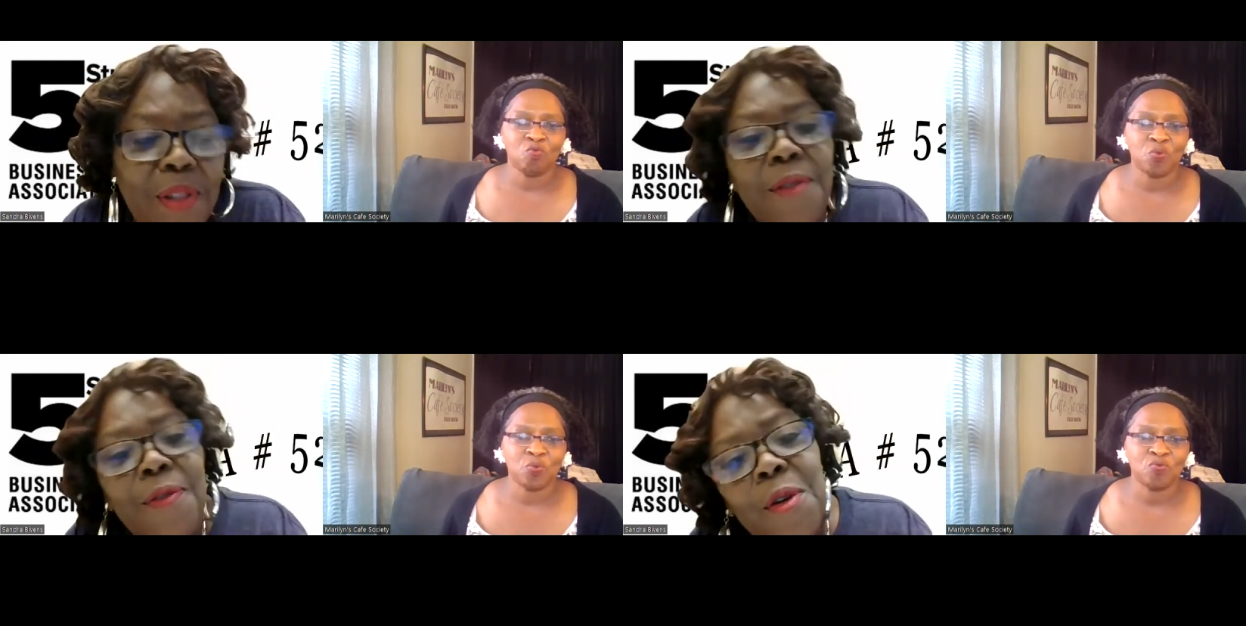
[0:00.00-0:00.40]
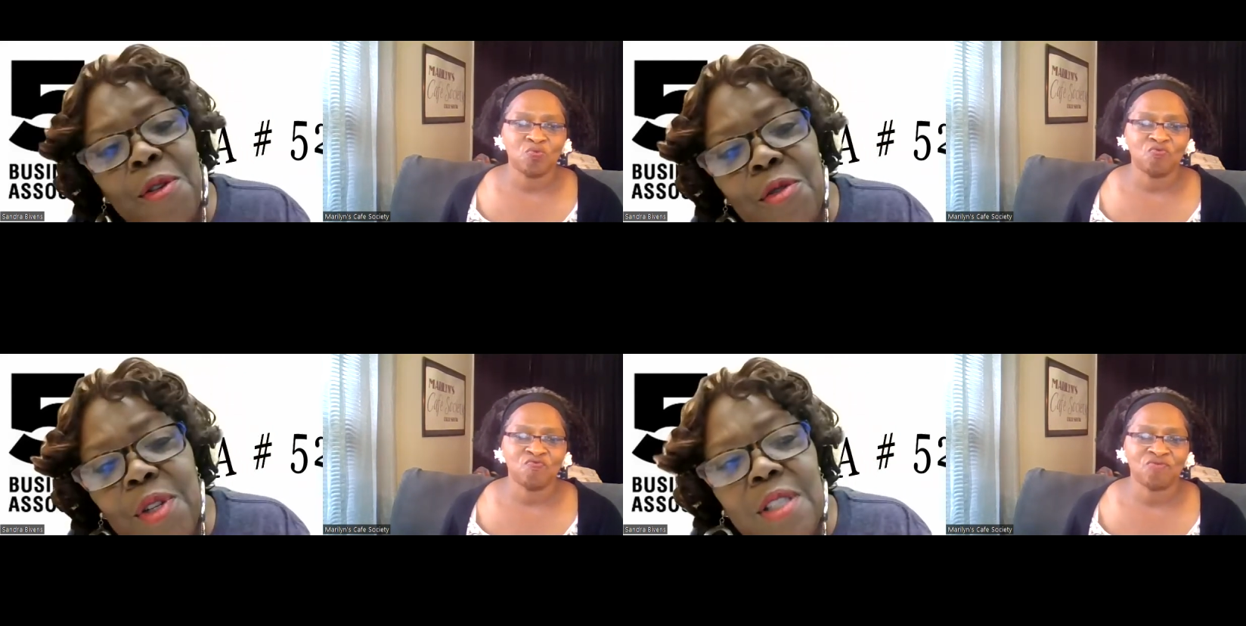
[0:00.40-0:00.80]
Speaker 1: 51st
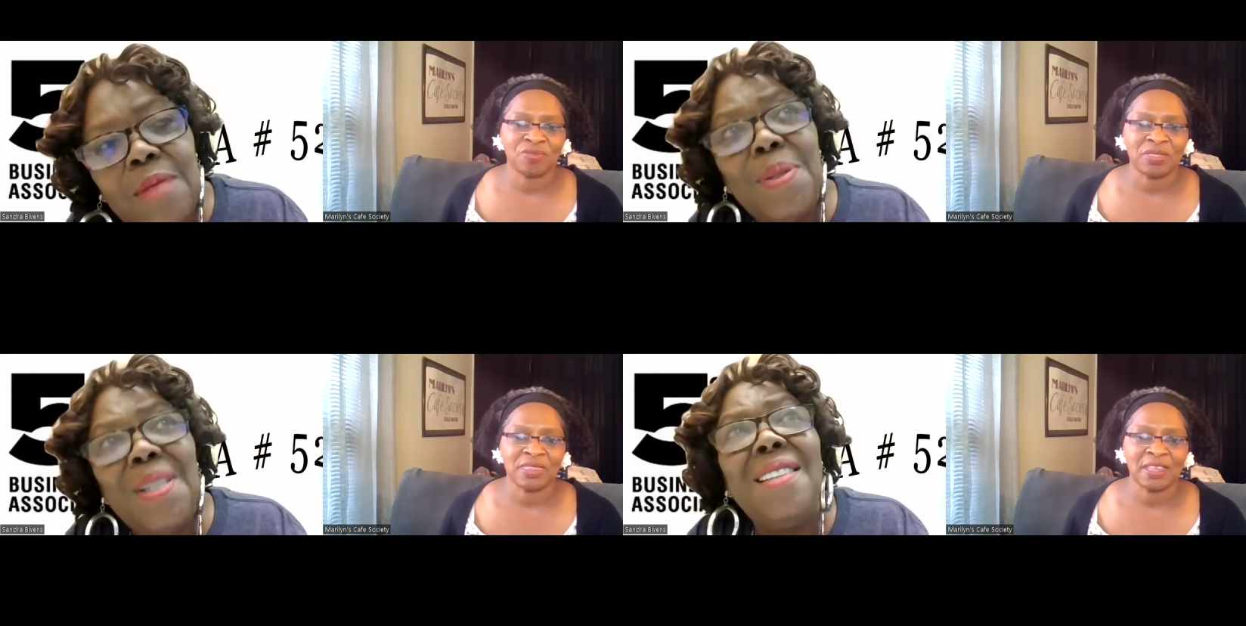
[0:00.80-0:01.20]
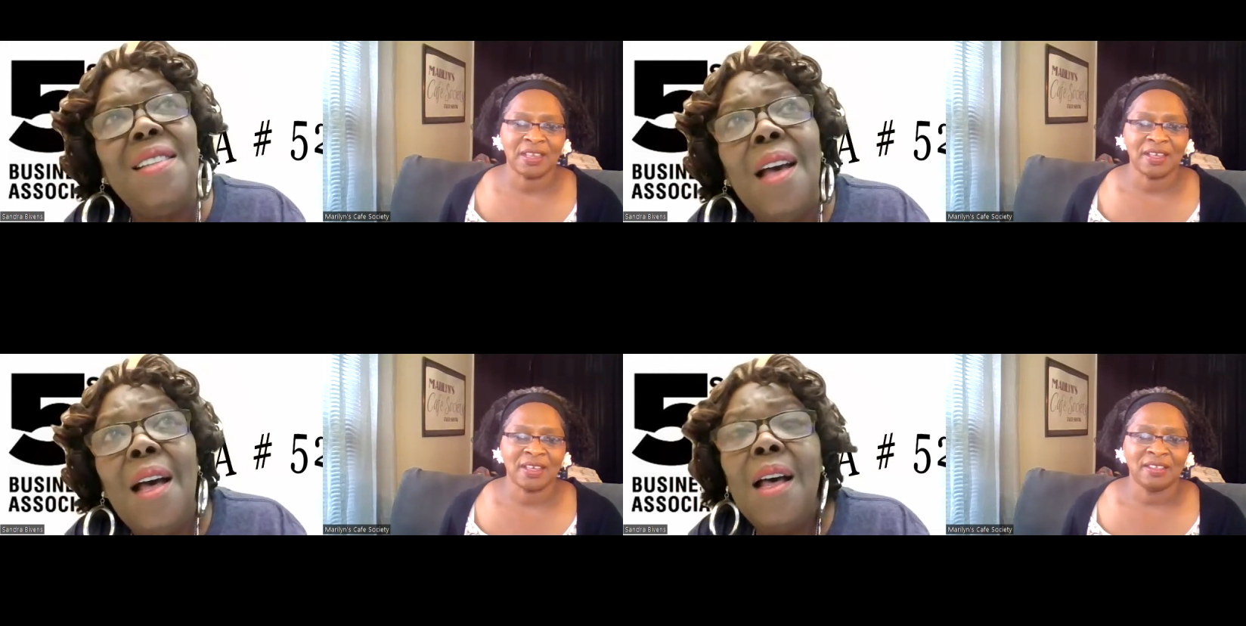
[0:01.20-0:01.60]
Street to
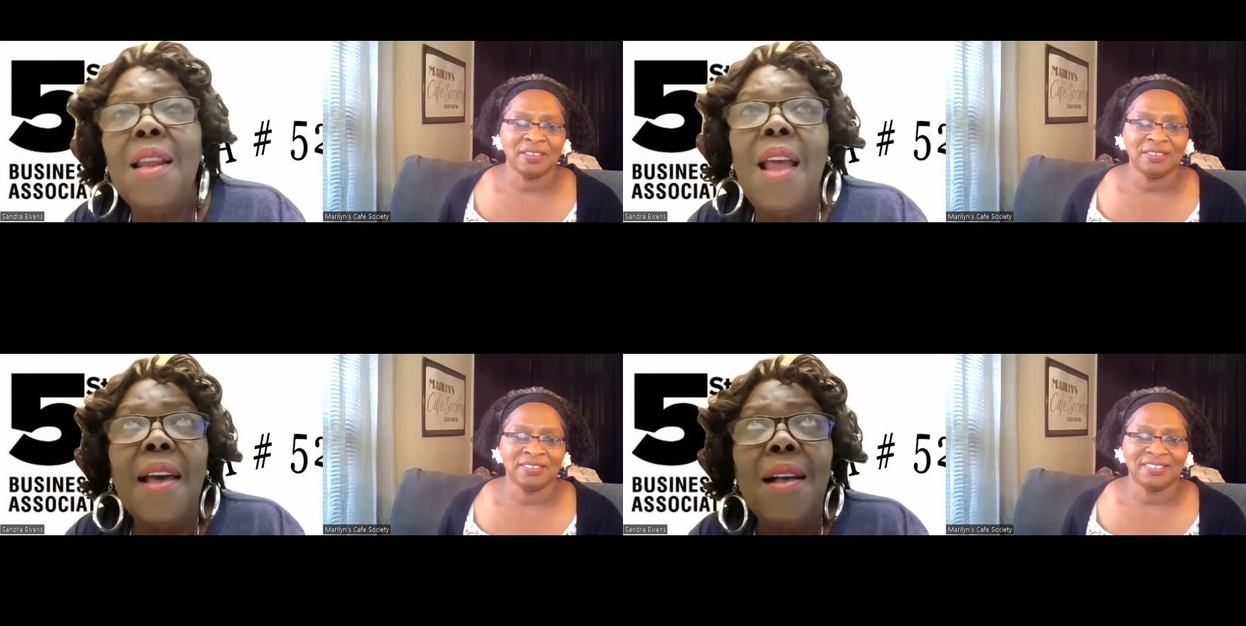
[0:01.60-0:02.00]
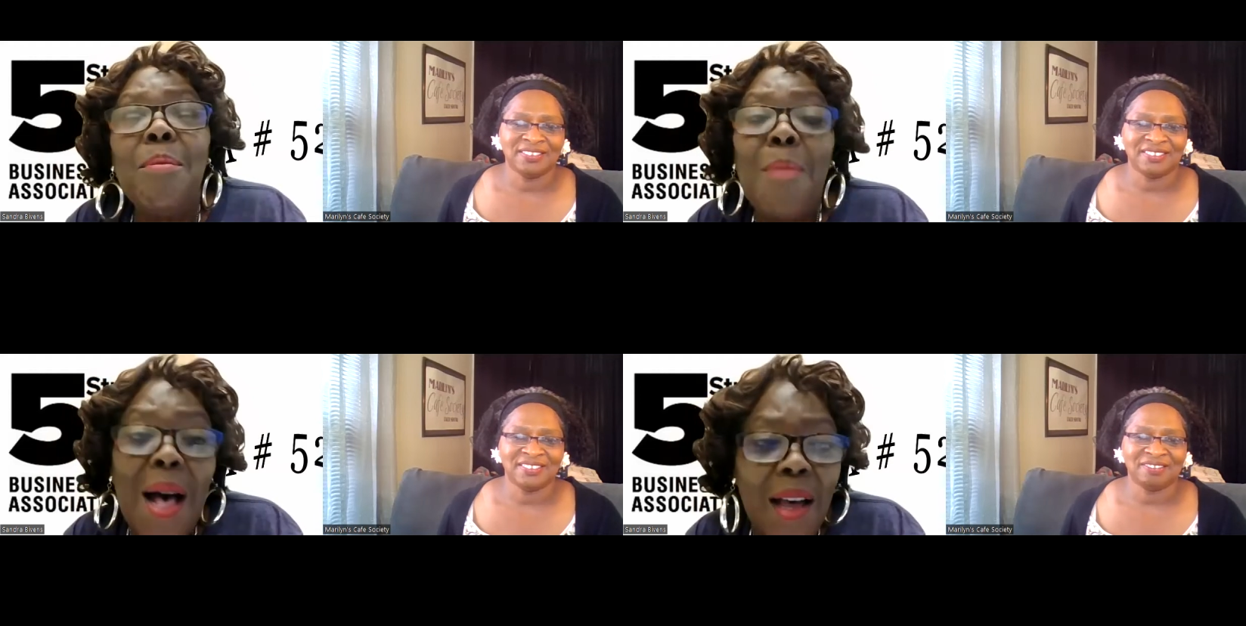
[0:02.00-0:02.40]
be like a
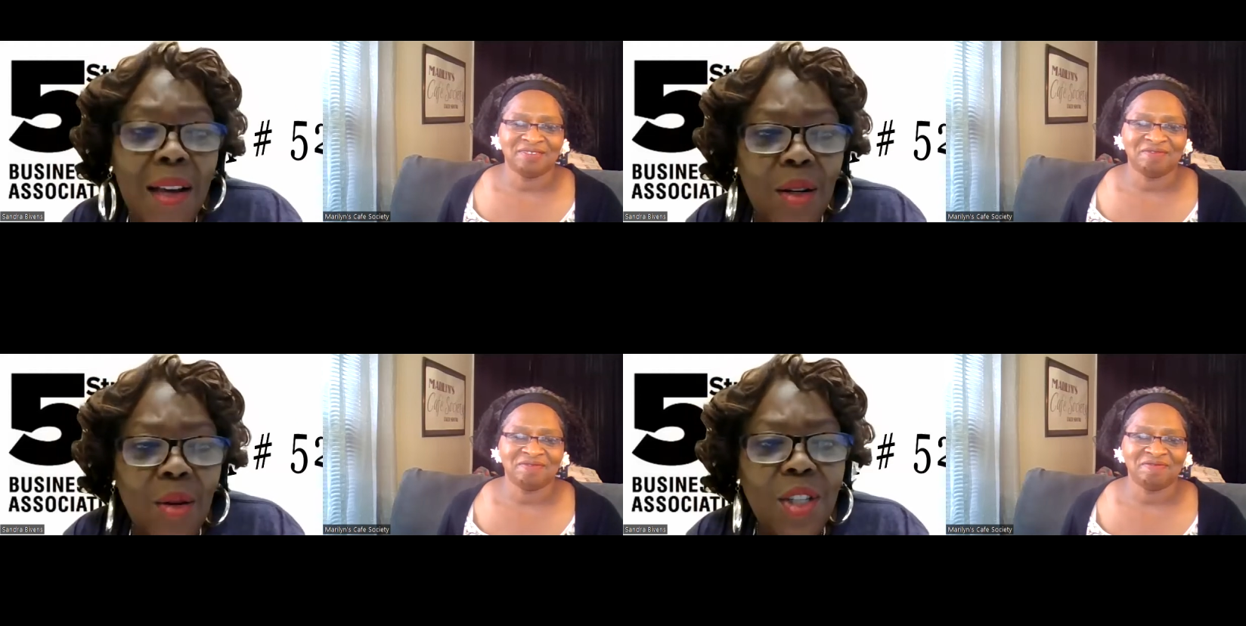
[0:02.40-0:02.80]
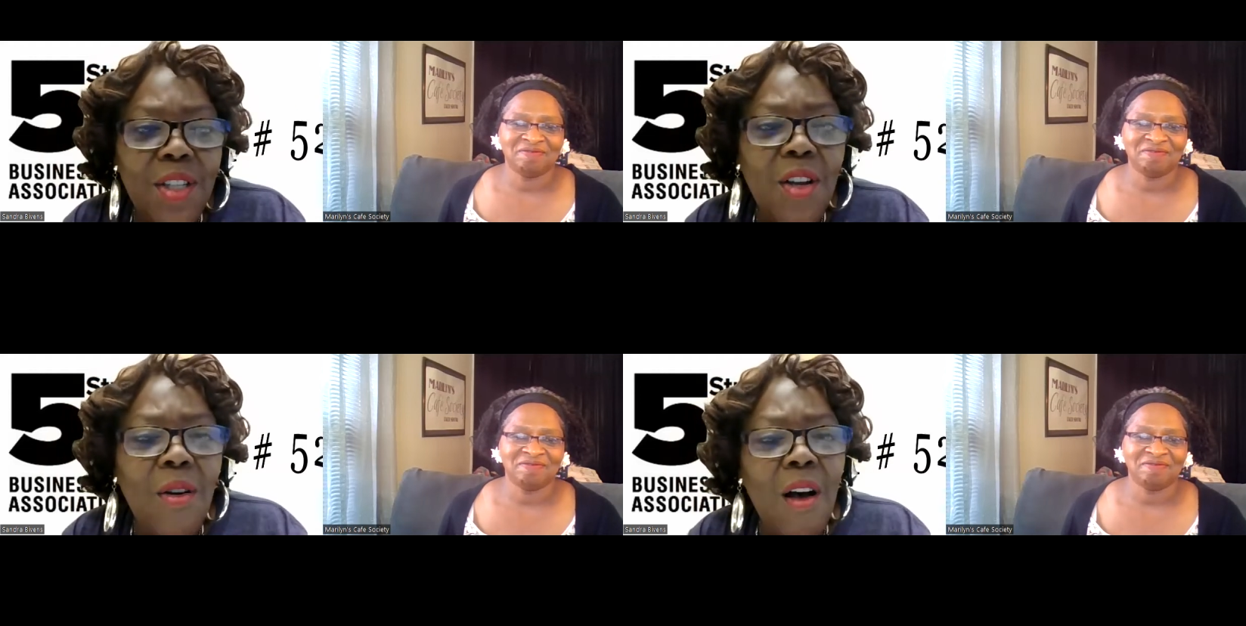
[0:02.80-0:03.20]
model, you
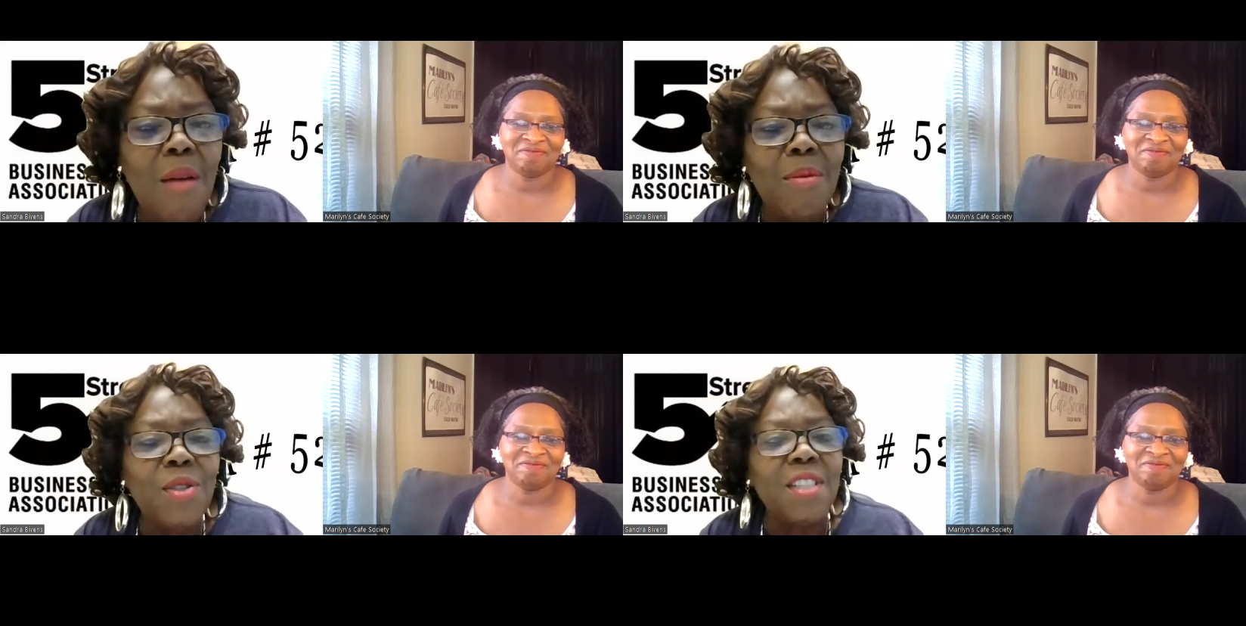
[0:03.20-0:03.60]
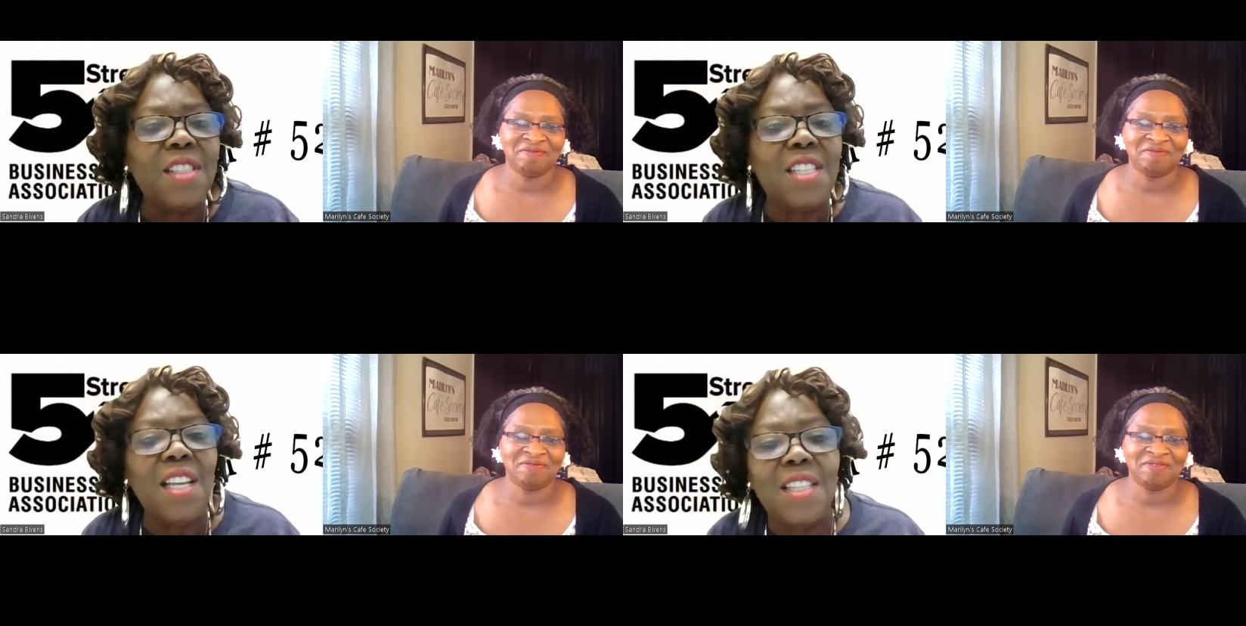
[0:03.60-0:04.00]
know, almost a
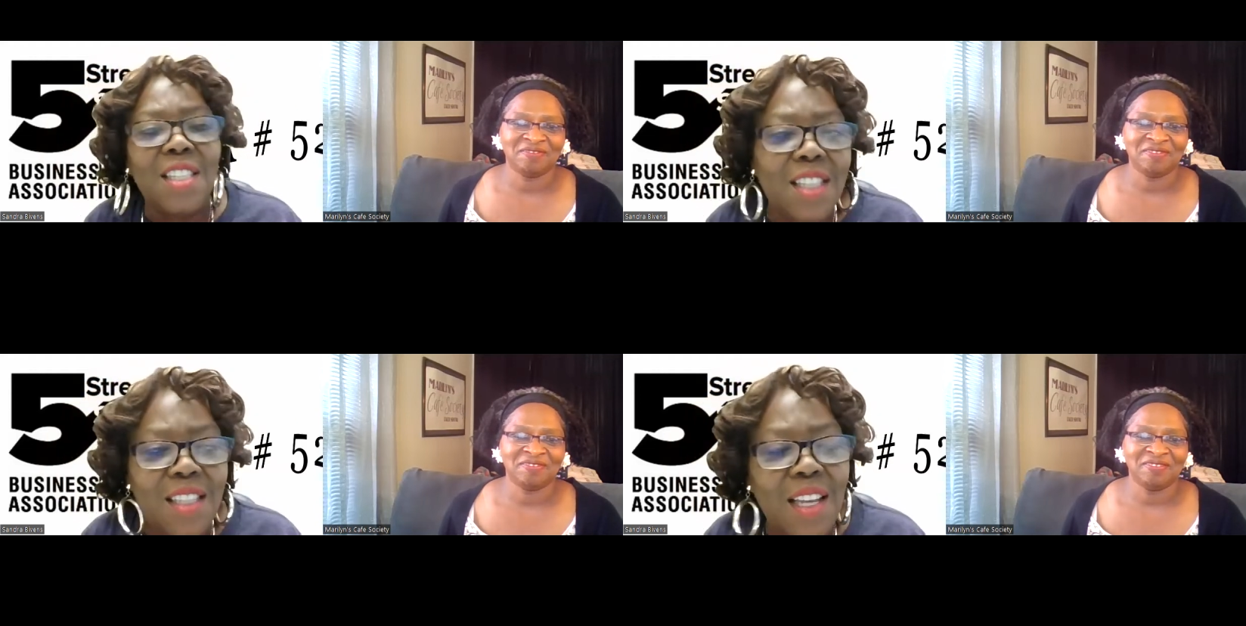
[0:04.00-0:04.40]
test.